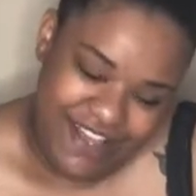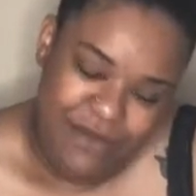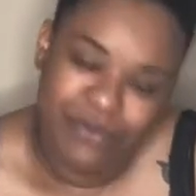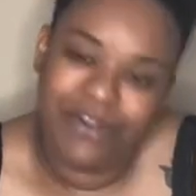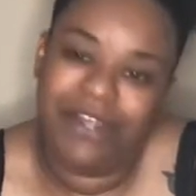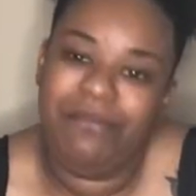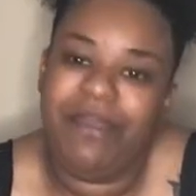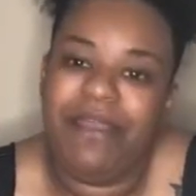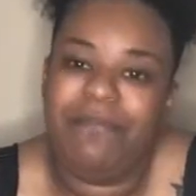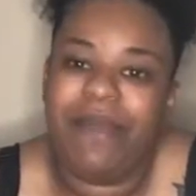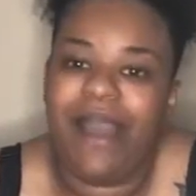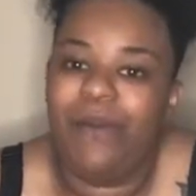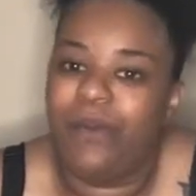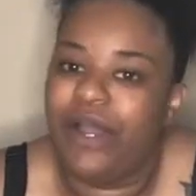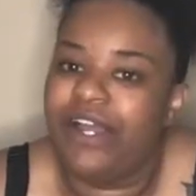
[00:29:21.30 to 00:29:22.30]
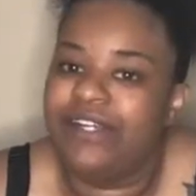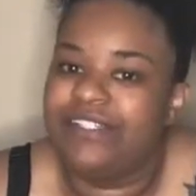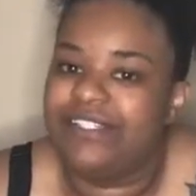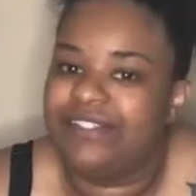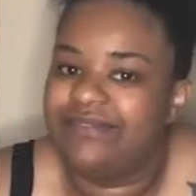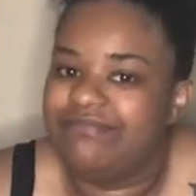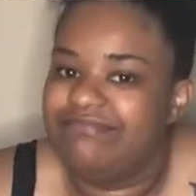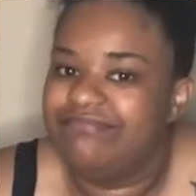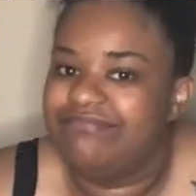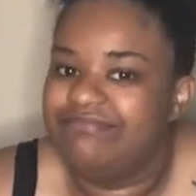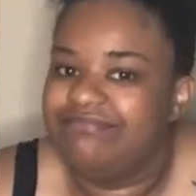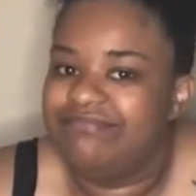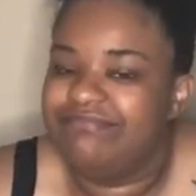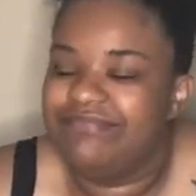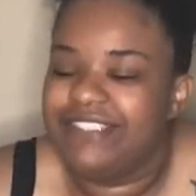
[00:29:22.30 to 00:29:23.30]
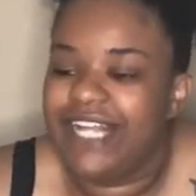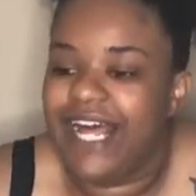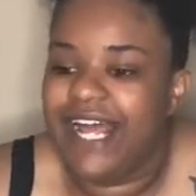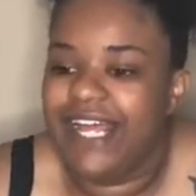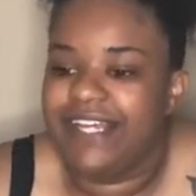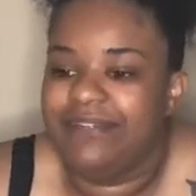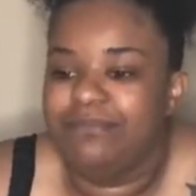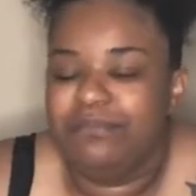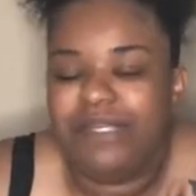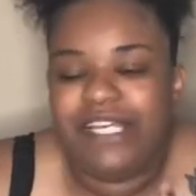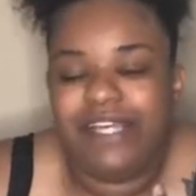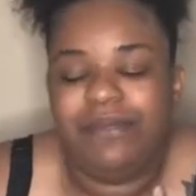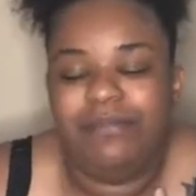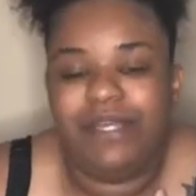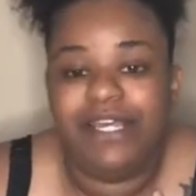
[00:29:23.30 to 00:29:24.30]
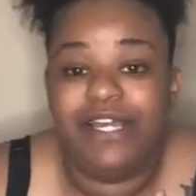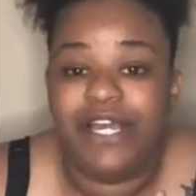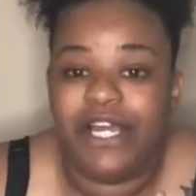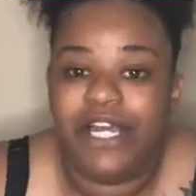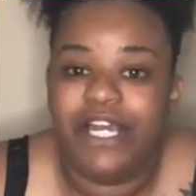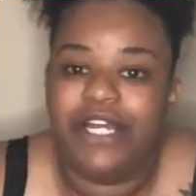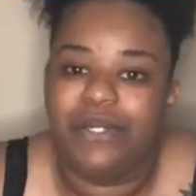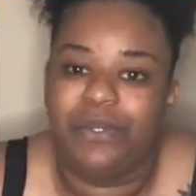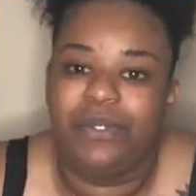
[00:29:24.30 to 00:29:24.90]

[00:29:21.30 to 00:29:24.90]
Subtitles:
What do you mean by worst? Like me being hurt,